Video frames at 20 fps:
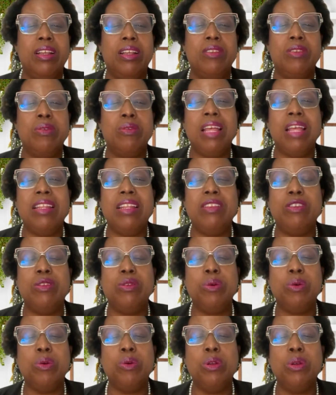so that the
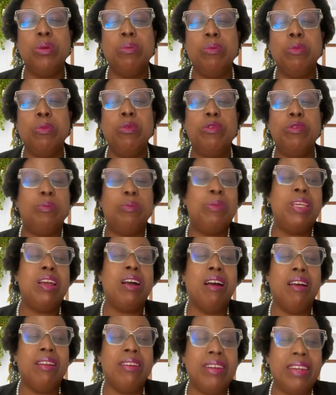soul moves
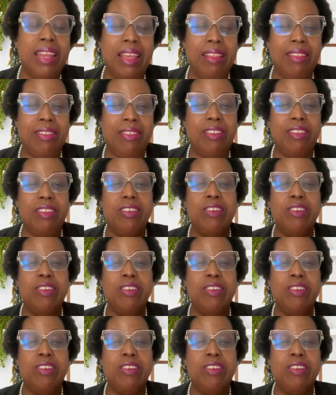beyond death,